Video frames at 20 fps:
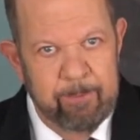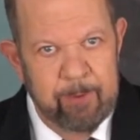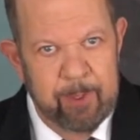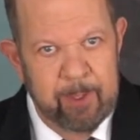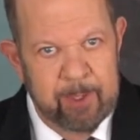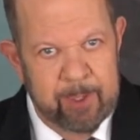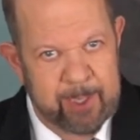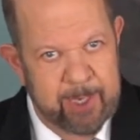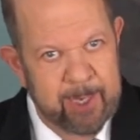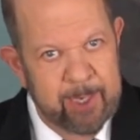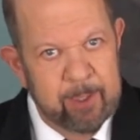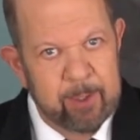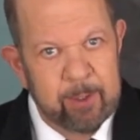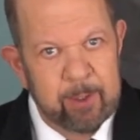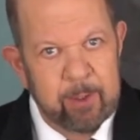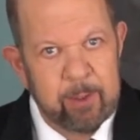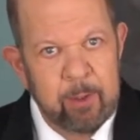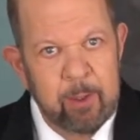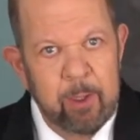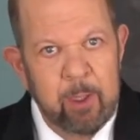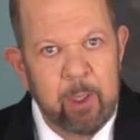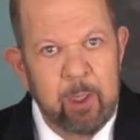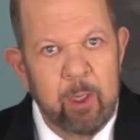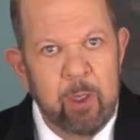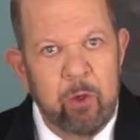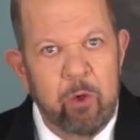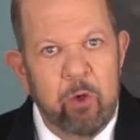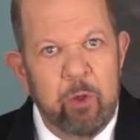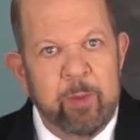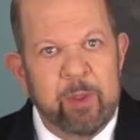In Canada,
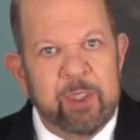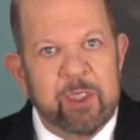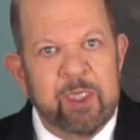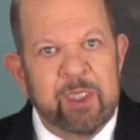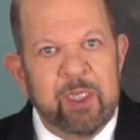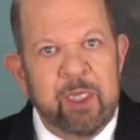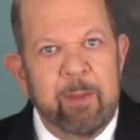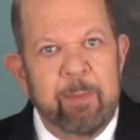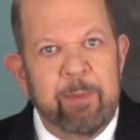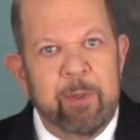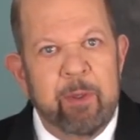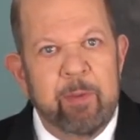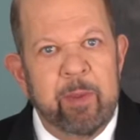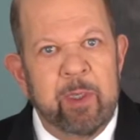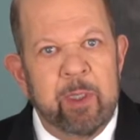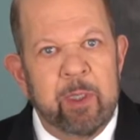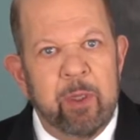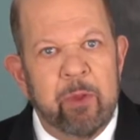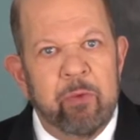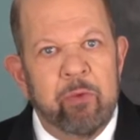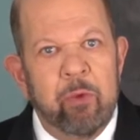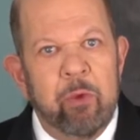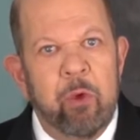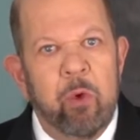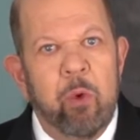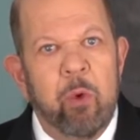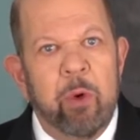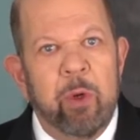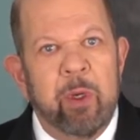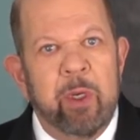WHMIS is implemented through
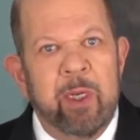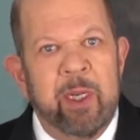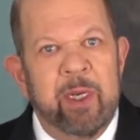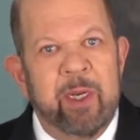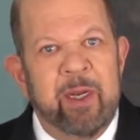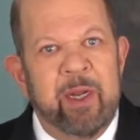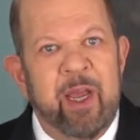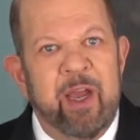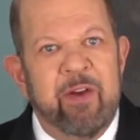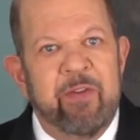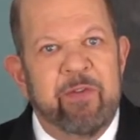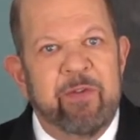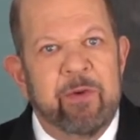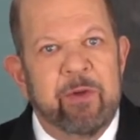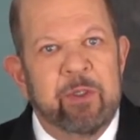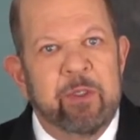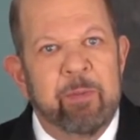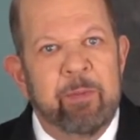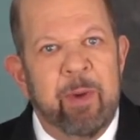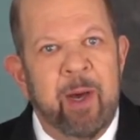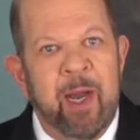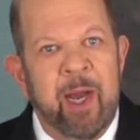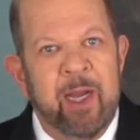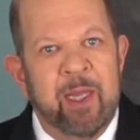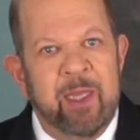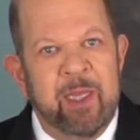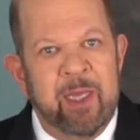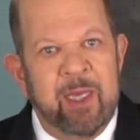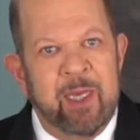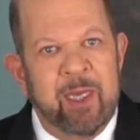coordinated efforts by
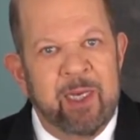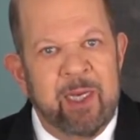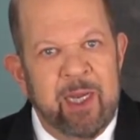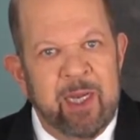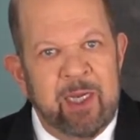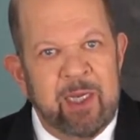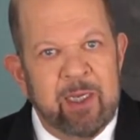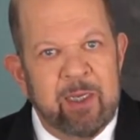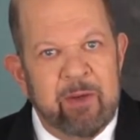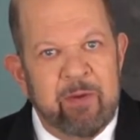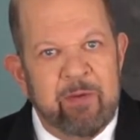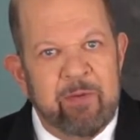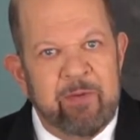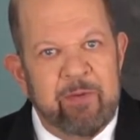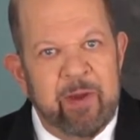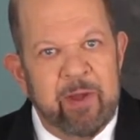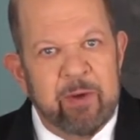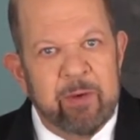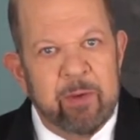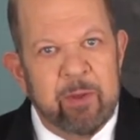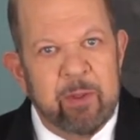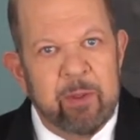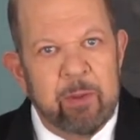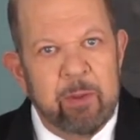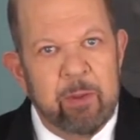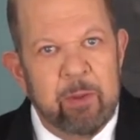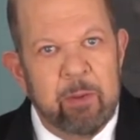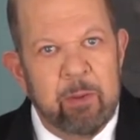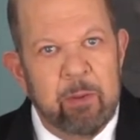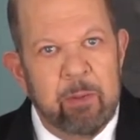the Canadian
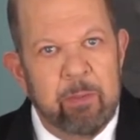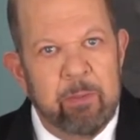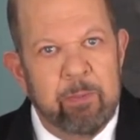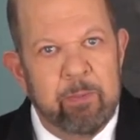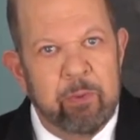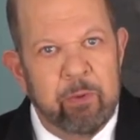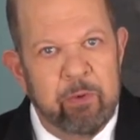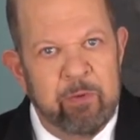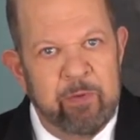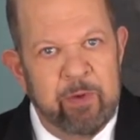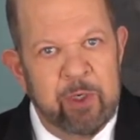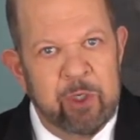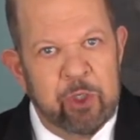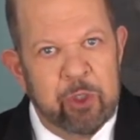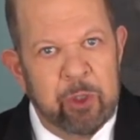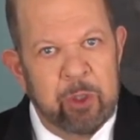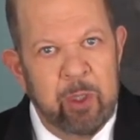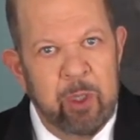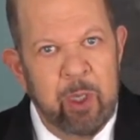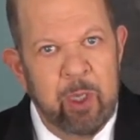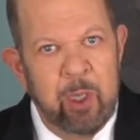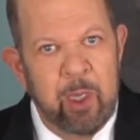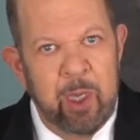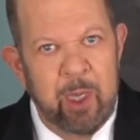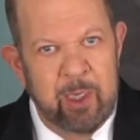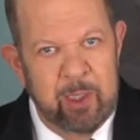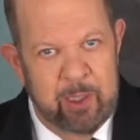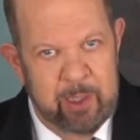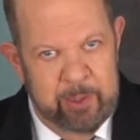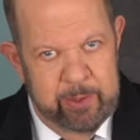federal, provincial,
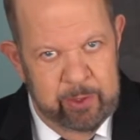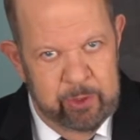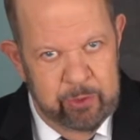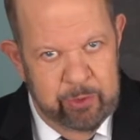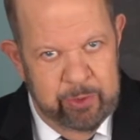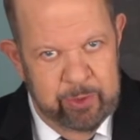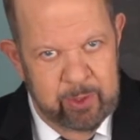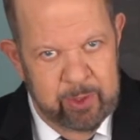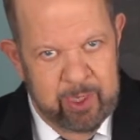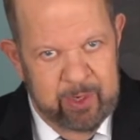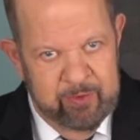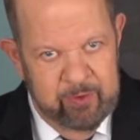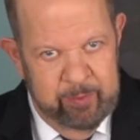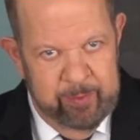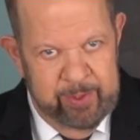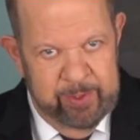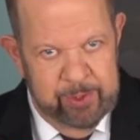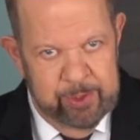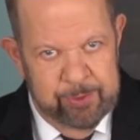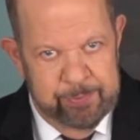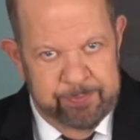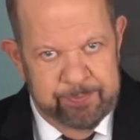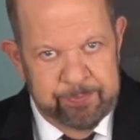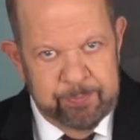and territorial governments.